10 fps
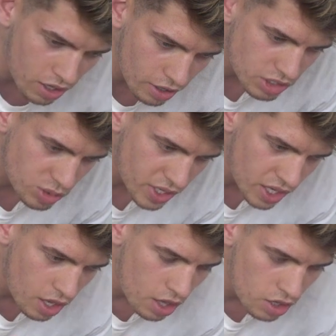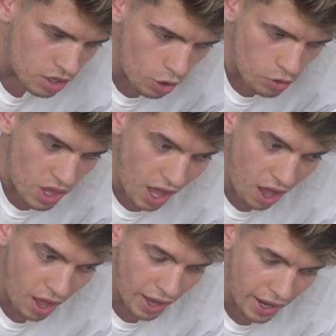are close to me know
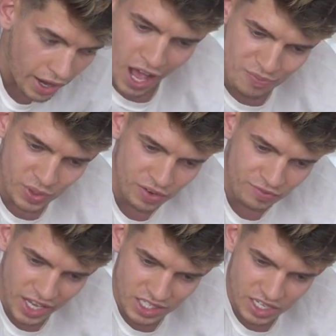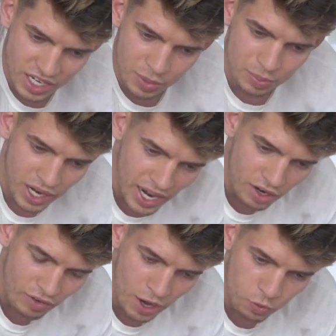that I have been investing and playing
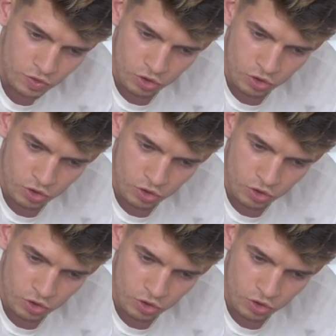around with